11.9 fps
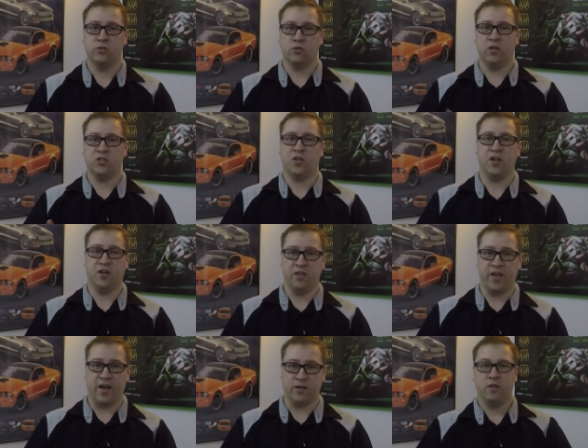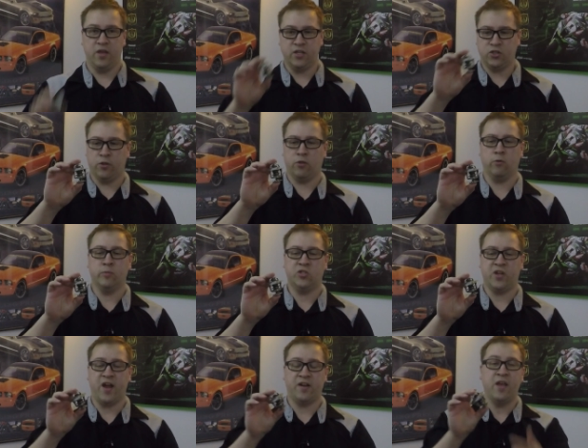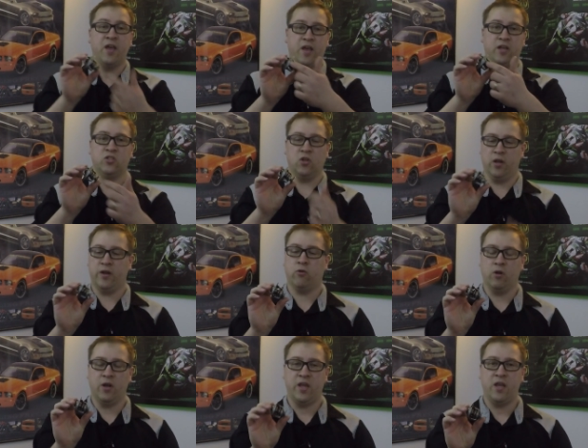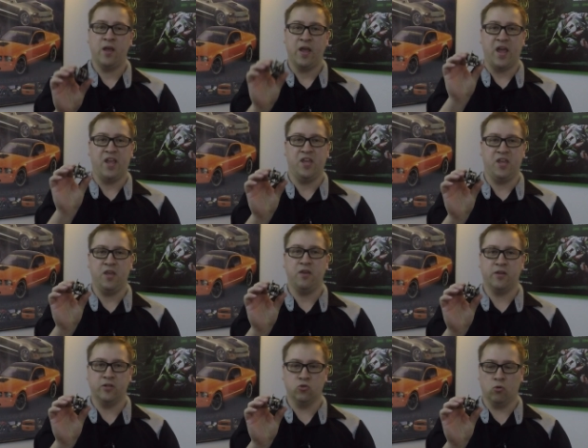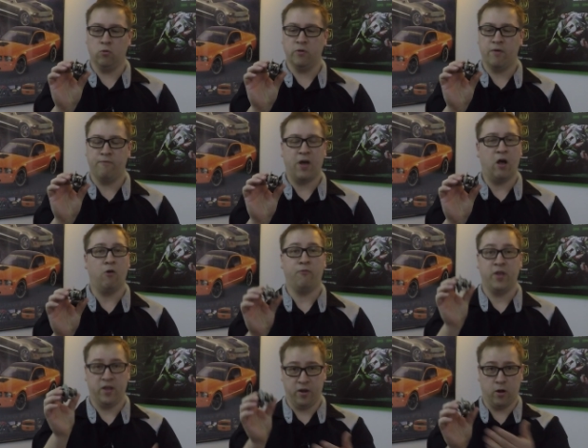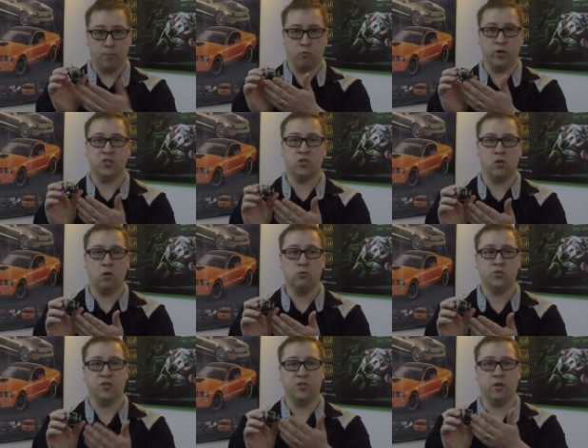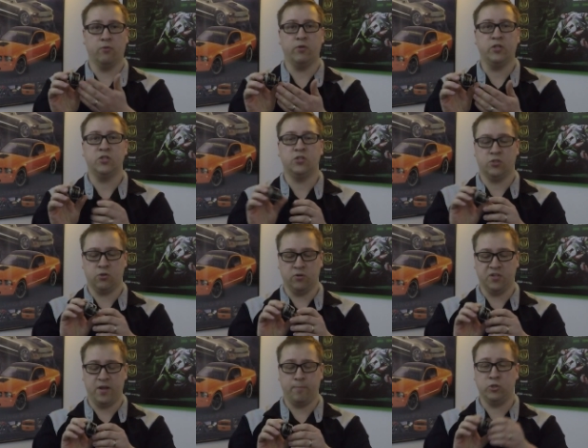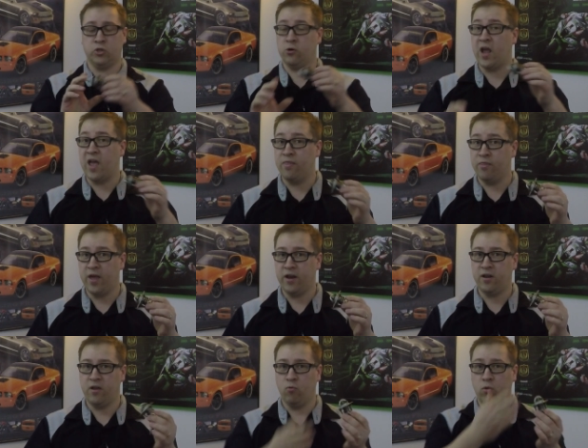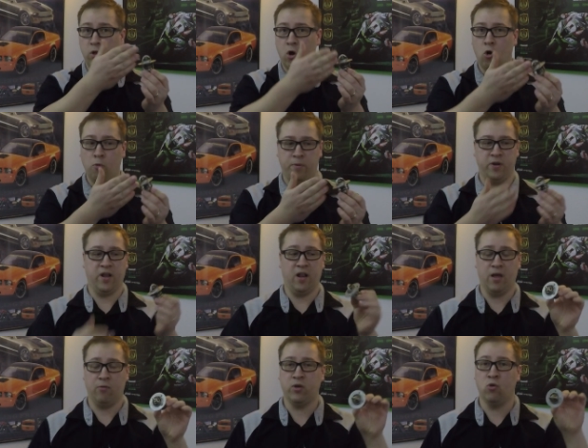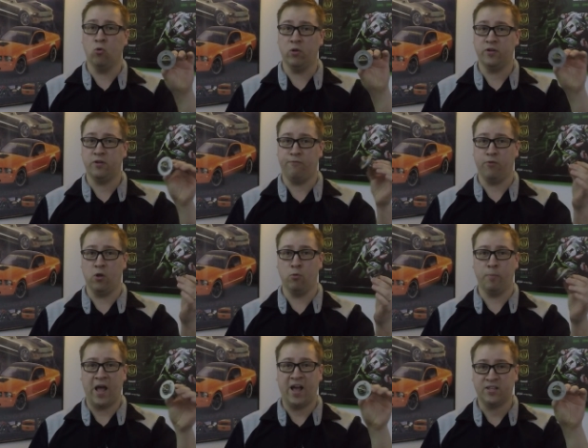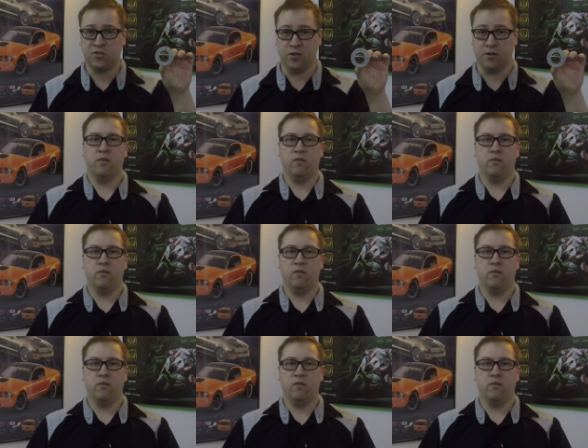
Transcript: So let's get into that. The engine thermostat is literally a heat controlled valve. It operates closed until it reaches a certain temperature and then it will open allowing coolant to flow past it.